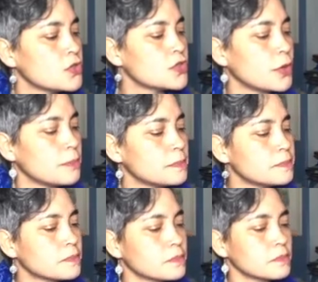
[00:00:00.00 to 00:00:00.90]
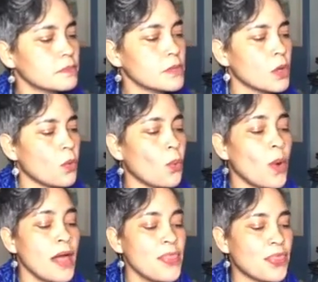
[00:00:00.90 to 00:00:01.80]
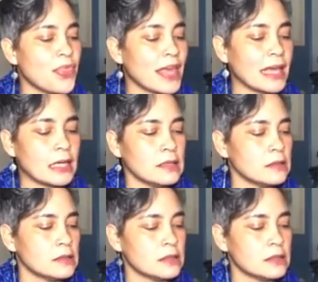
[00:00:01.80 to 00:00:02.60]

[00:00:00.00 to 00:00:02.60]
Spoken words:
So one thing,